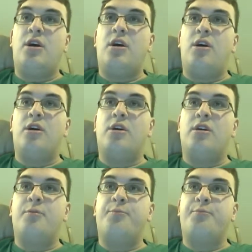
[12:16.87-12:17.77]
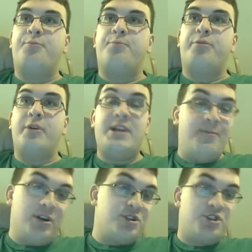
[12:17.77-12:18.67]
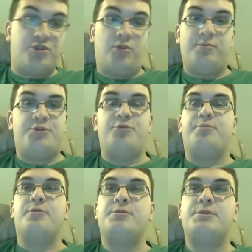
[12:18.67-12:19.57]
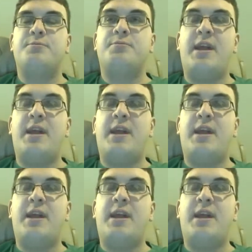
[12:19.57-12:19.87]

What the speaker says: are pretty much Stormtroopers.